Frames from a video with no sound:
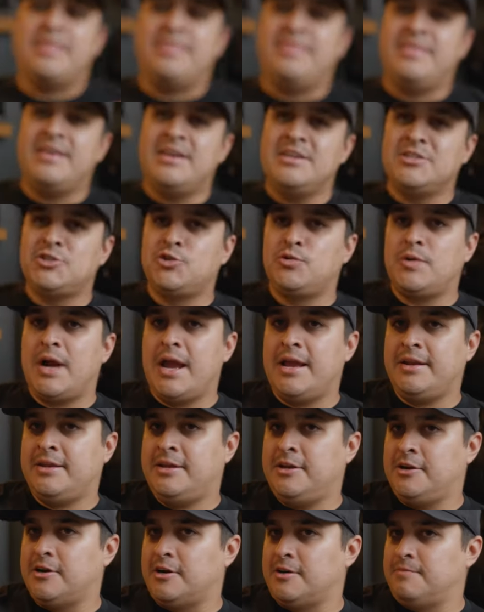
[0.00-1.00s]
This right
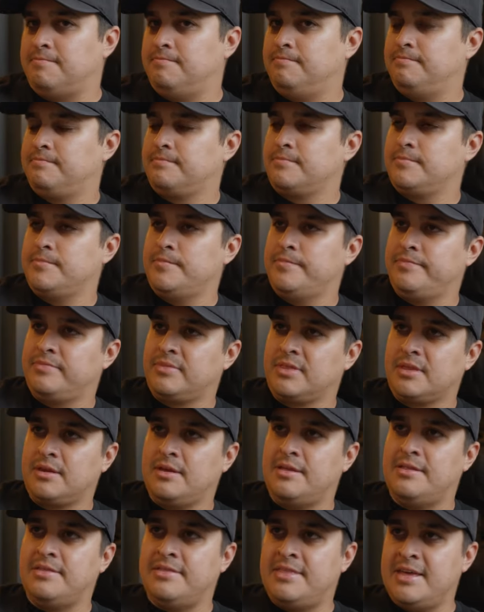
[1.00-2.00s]
here,
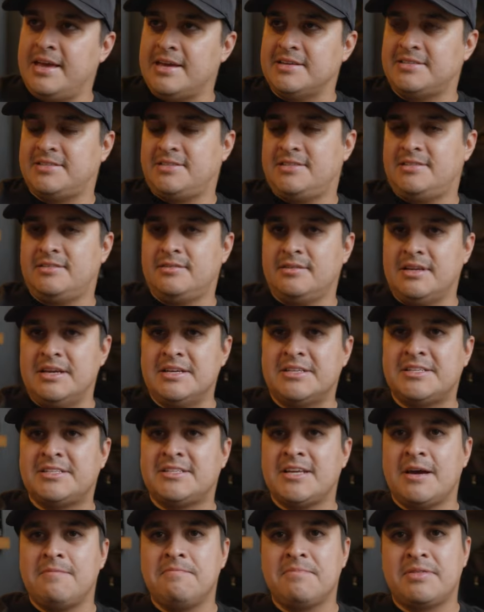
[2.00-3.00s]
this is
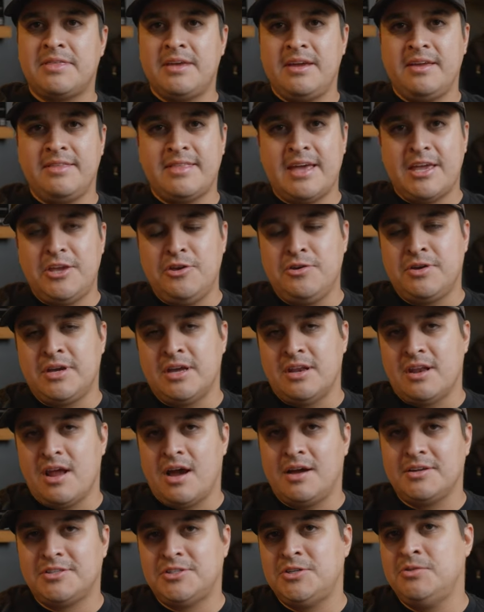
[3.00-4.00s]
something that you
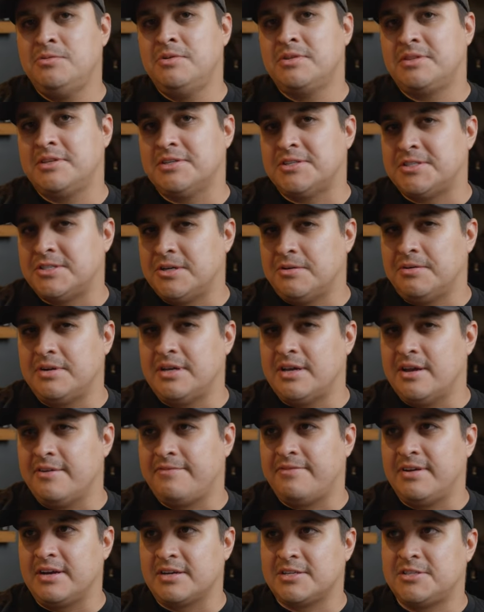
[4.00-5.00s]
cannot do with the
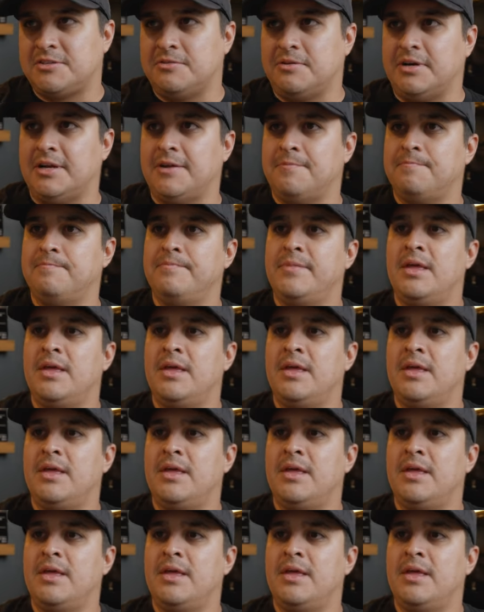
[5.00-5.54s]
Sony FX3.